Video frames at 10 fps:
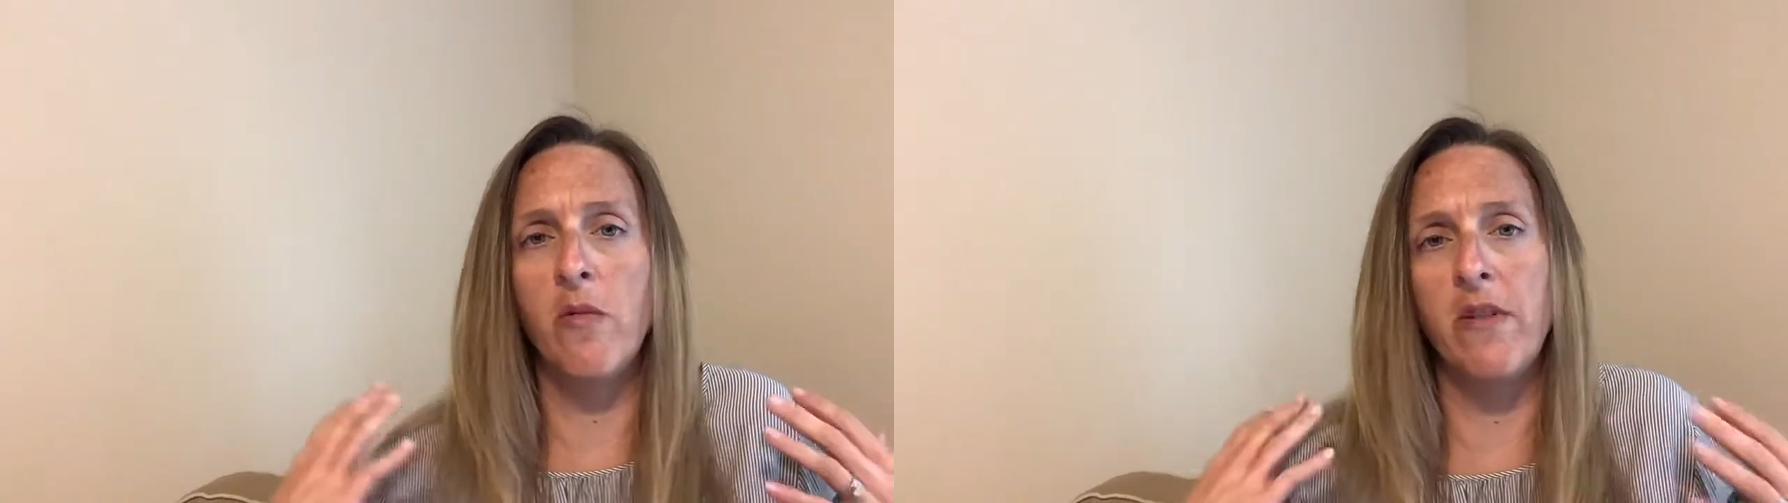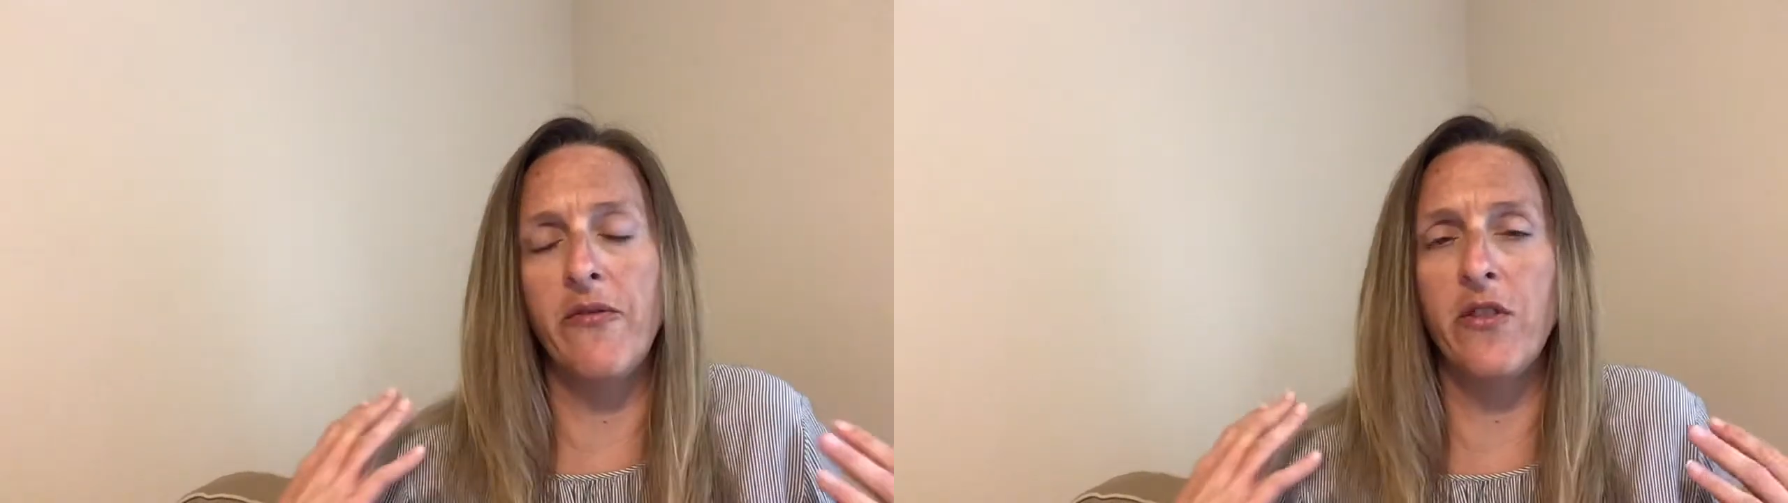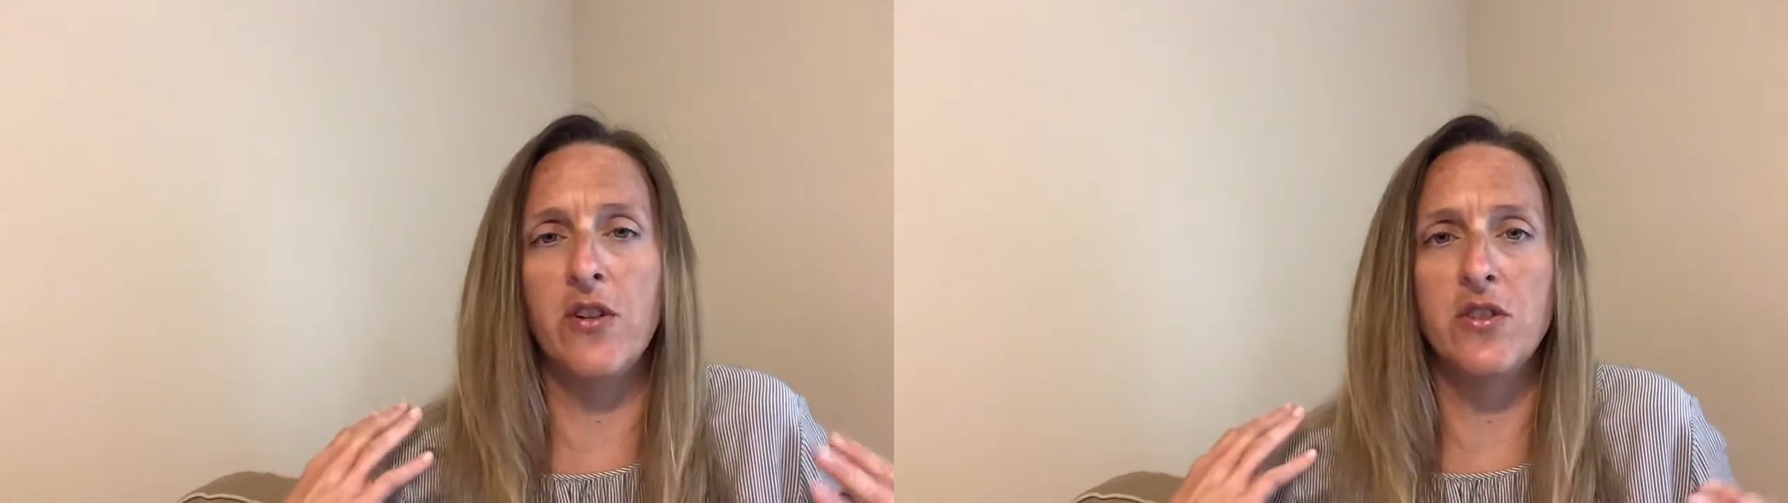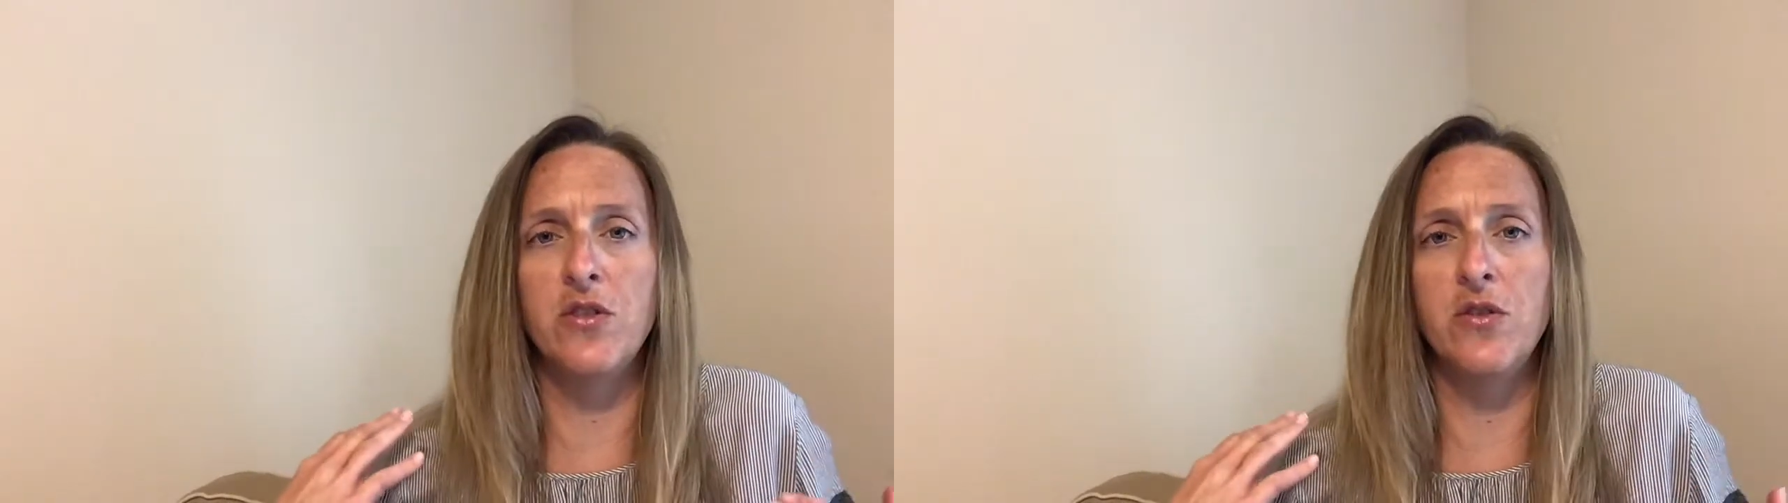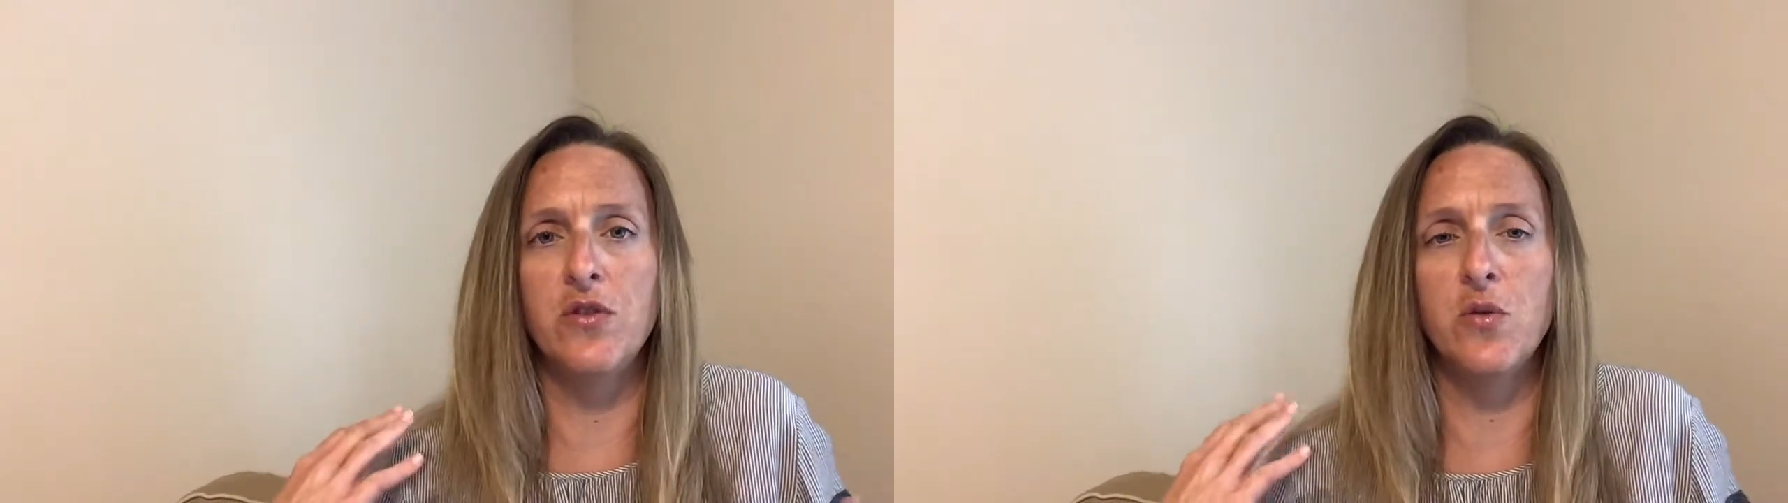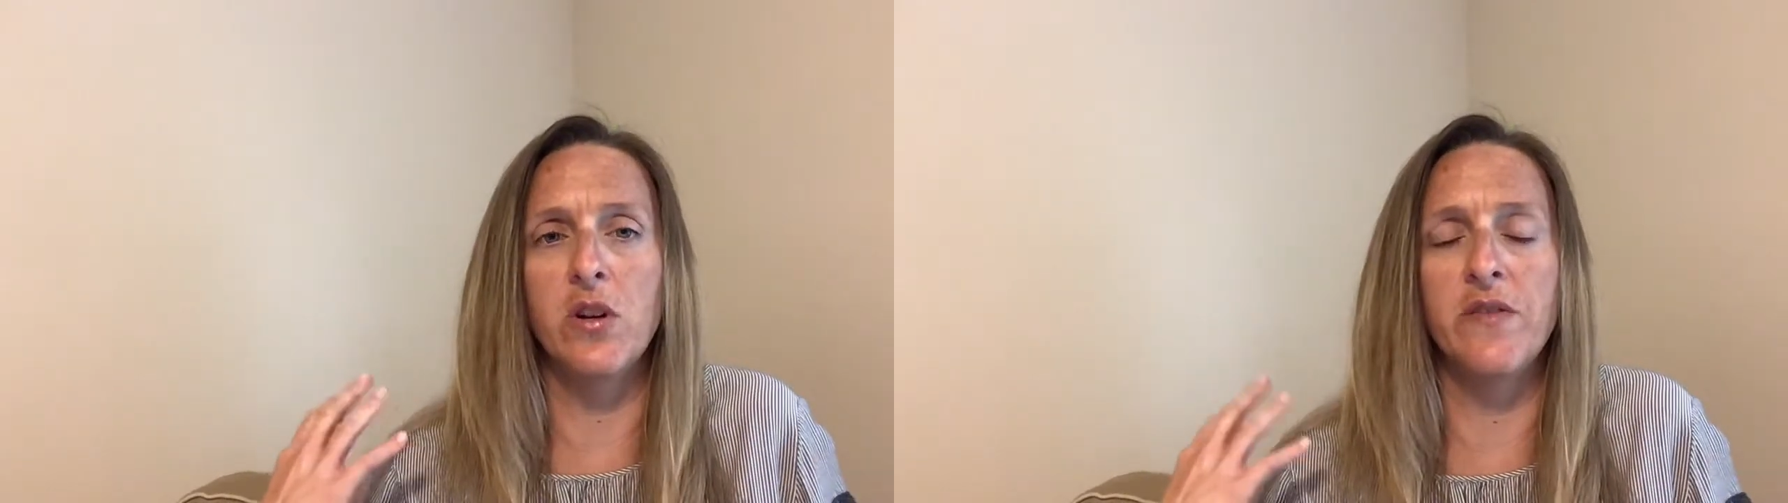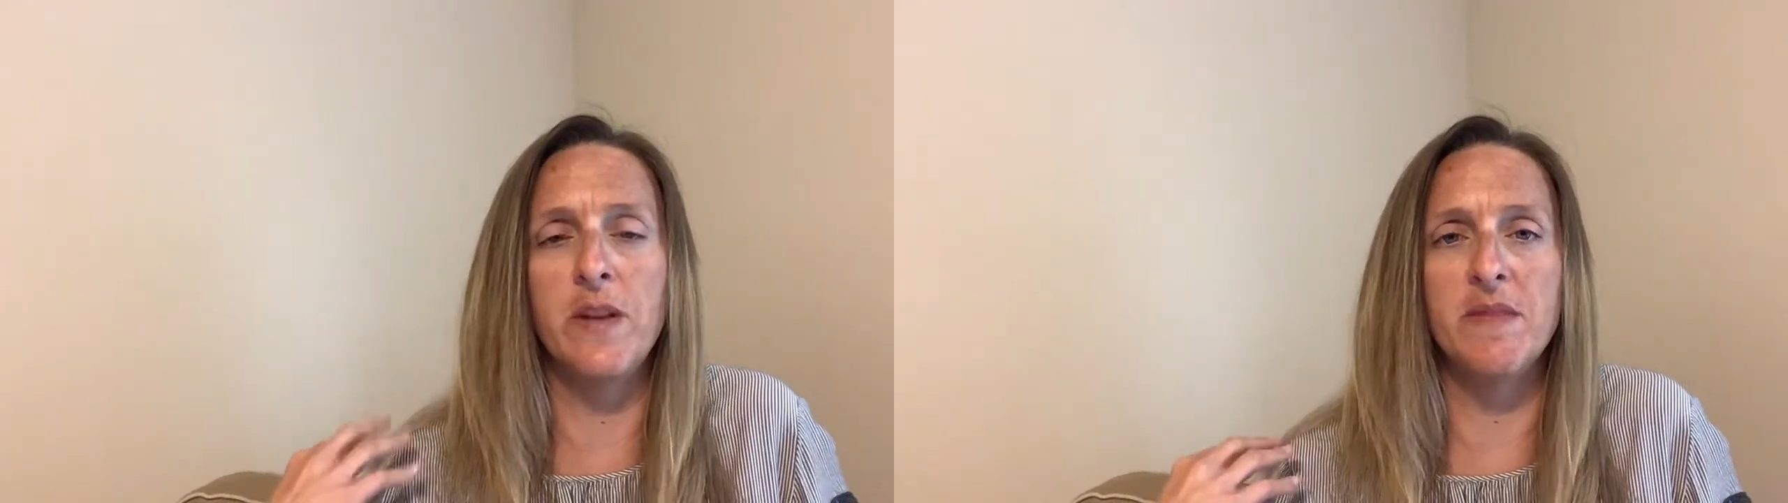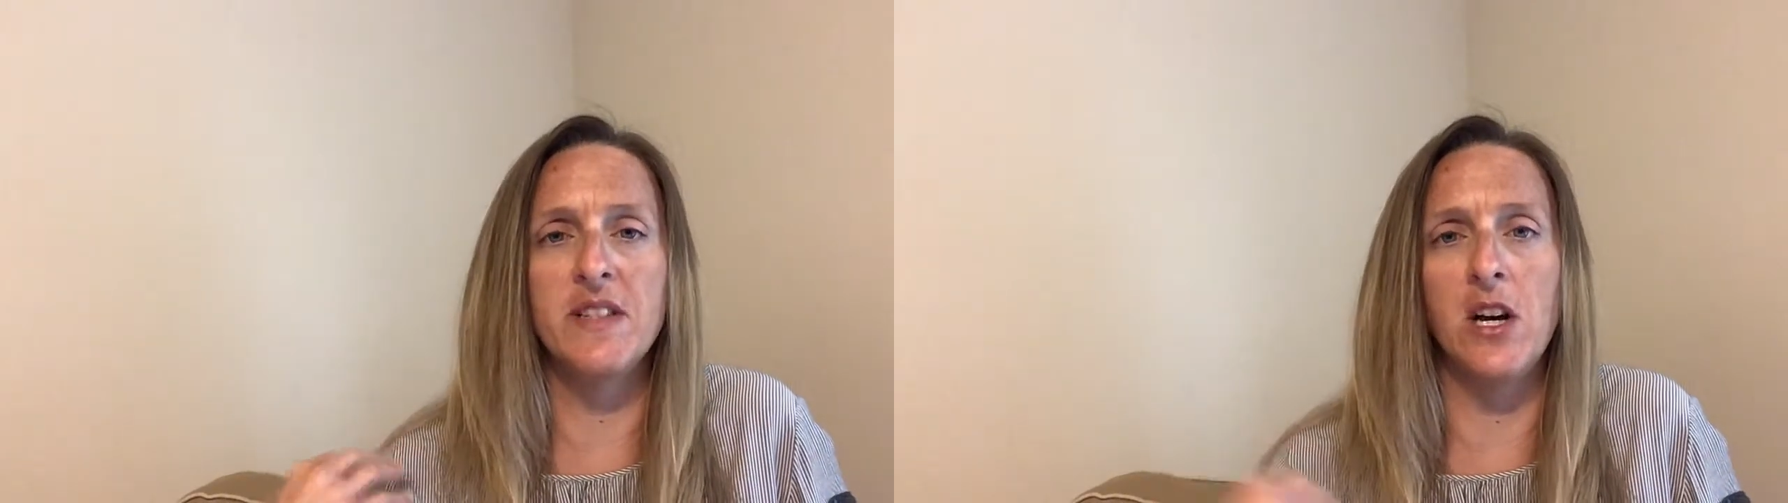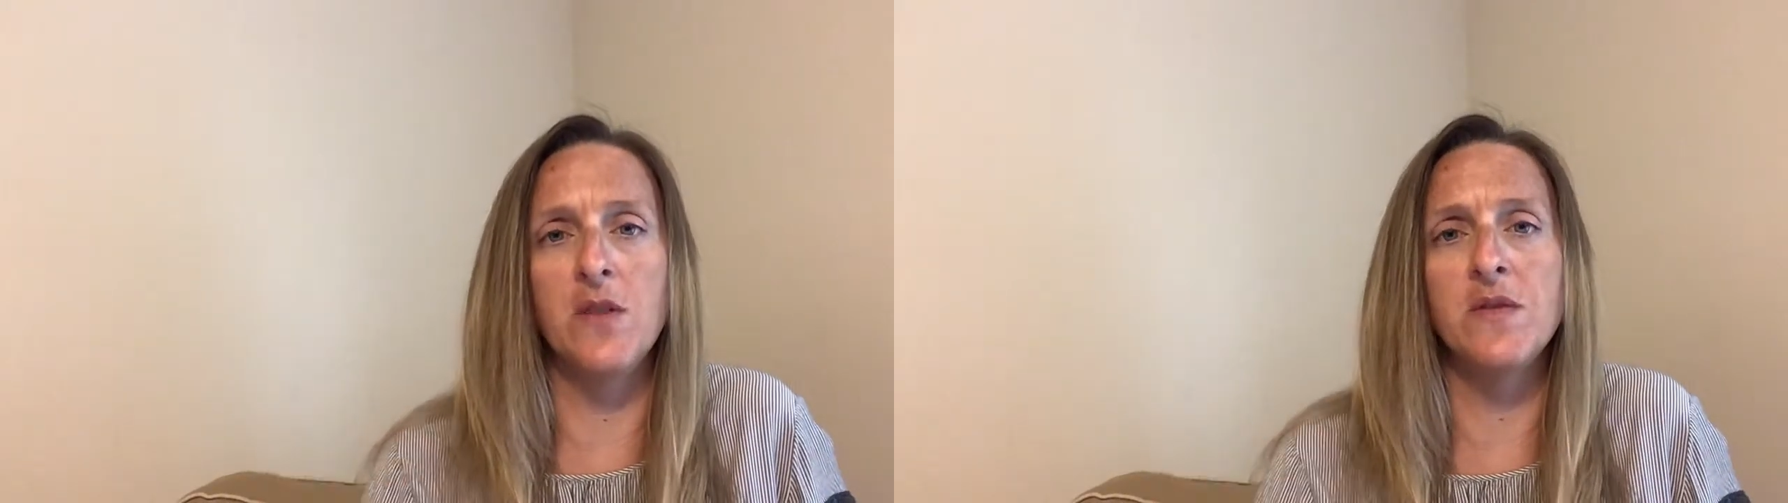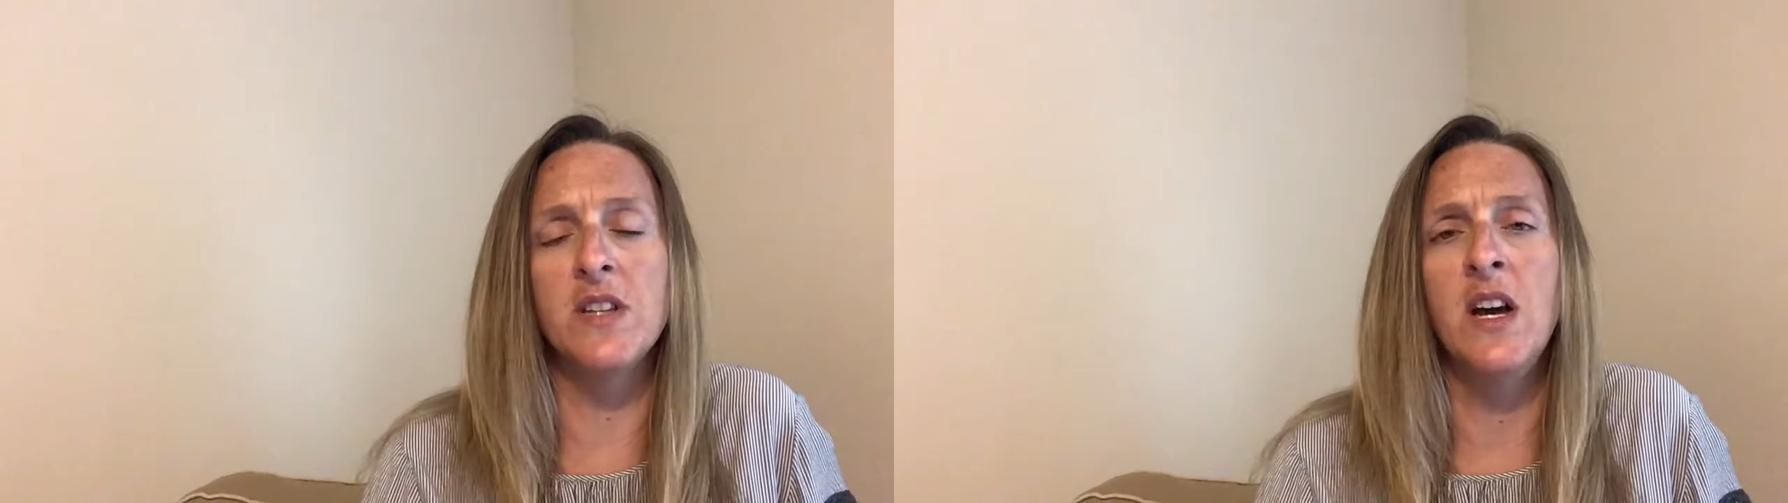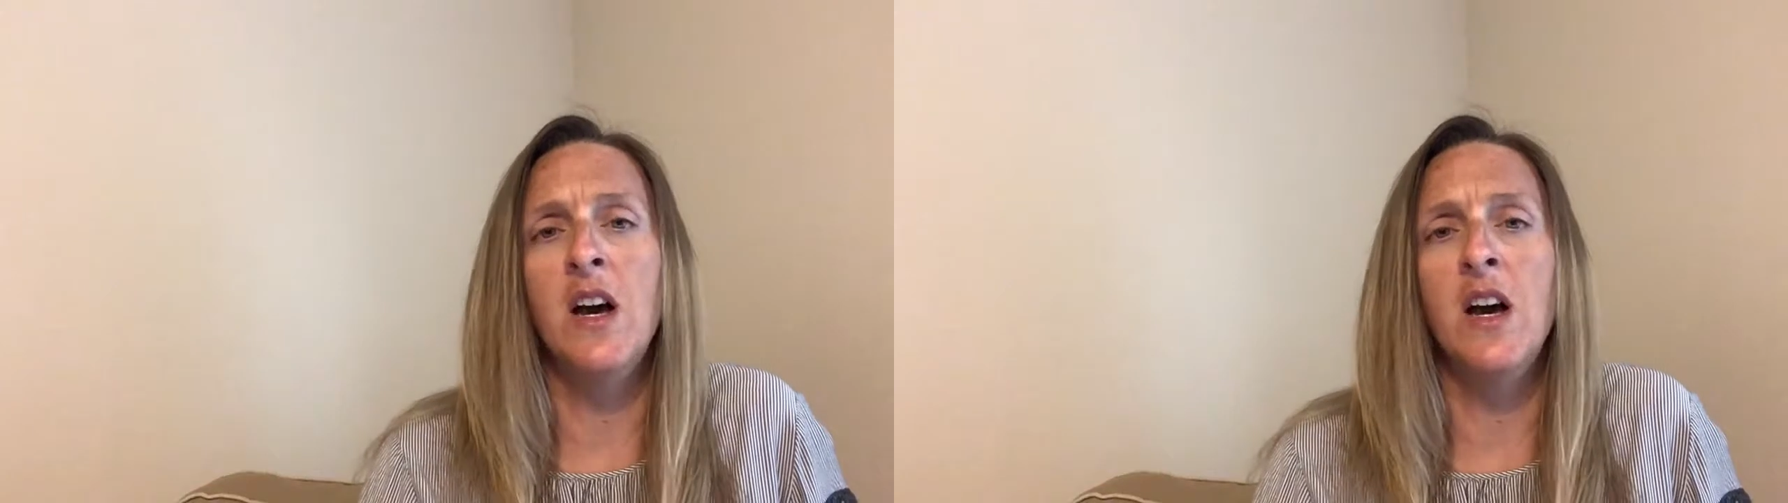and refer to sort of themselves